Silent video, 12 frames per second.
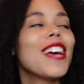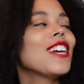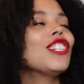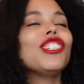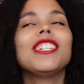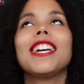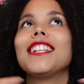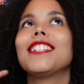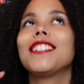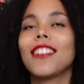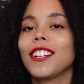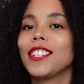She did
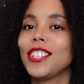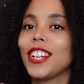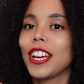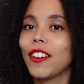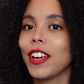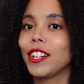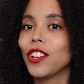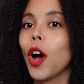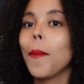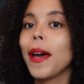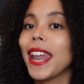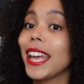such a great
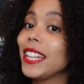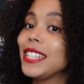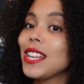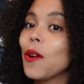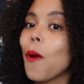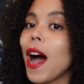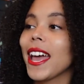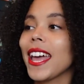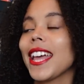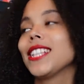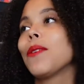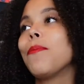job, and I can see why
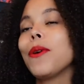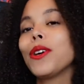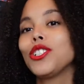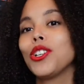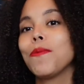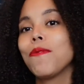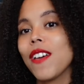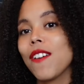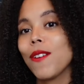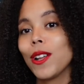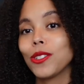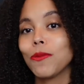it is a BookTube
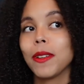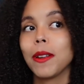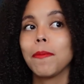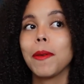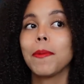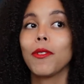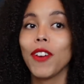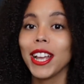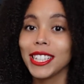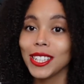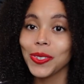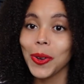favourite and so many people
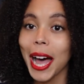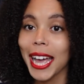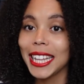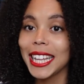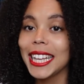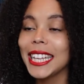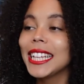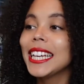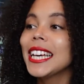rate it so highly.